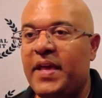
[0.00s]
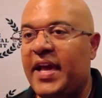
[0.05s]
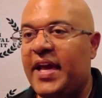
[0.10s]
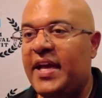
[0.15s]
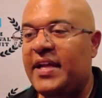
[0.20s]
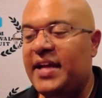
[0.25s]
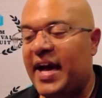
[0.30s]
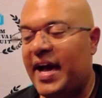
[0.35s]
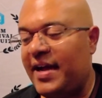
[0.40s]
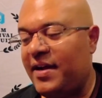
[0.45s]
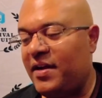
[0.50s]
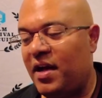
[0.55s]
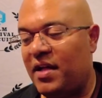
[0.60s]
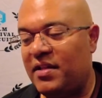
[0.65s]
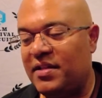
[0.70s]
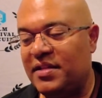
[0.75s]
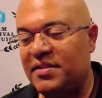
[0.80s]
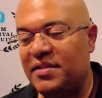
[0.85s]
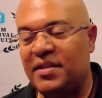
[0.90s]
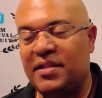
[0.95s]
And I
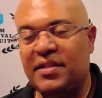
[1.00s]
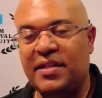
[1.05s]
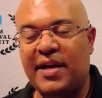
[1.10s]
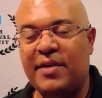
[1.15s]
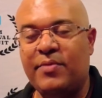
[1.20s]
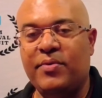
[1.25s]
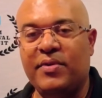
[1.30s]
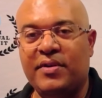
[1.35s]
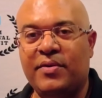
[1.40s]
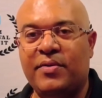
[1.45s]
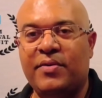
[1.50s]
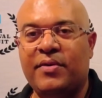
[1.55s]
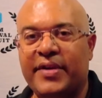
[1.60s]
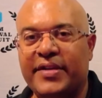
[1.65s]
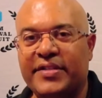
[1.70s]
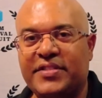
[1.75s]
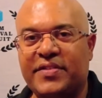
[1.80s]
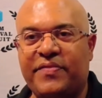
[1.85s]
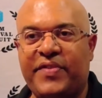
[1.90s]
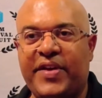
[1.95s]
call it the clockwork
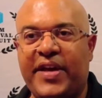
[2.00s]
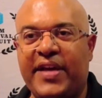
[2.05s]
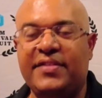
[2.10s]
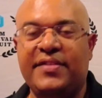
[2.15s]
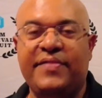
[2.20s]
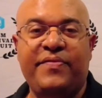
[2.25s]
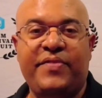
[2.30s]
orange effect.